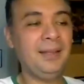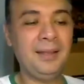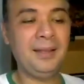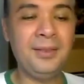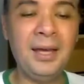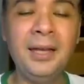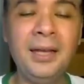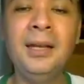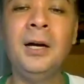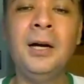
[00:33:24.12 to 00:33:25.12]

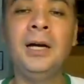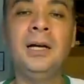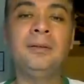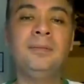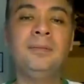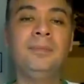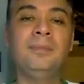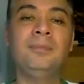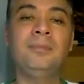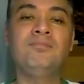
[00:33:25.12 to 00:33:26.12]
then like
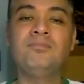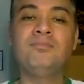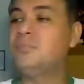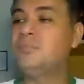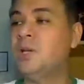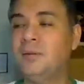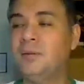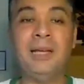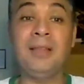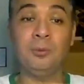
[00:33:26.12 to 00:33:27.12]

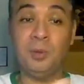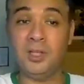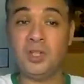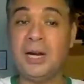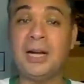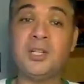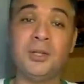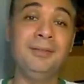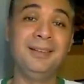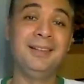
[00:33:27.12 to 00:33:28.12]
that one,
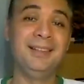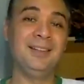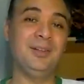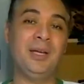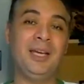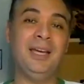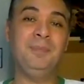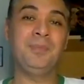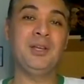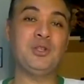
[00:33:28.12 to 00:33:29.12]
distraction.
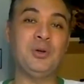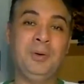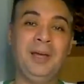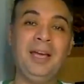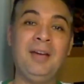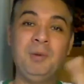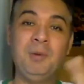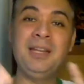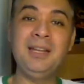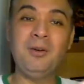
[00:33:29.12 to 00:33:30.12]
Okay, so
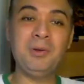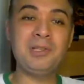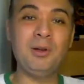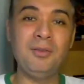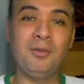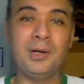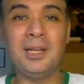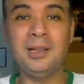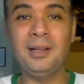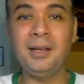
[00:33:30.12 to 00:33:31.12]
everybody now is looking for the
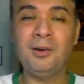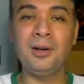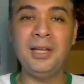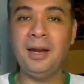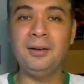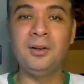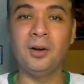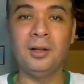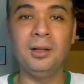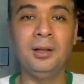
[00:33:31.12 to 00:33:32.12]
little curly-haired
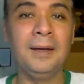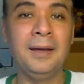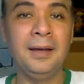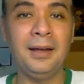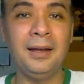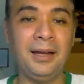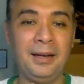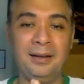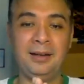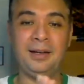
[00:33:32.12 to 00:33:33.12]
girl,
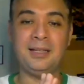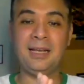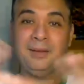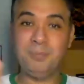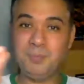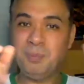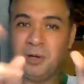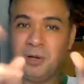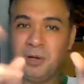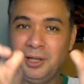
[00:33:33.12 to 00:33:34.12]
and I say,
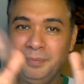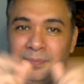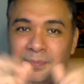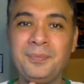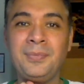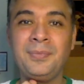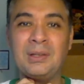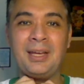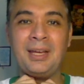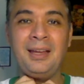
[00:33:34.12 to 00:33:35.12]
people, okay, I'm gonna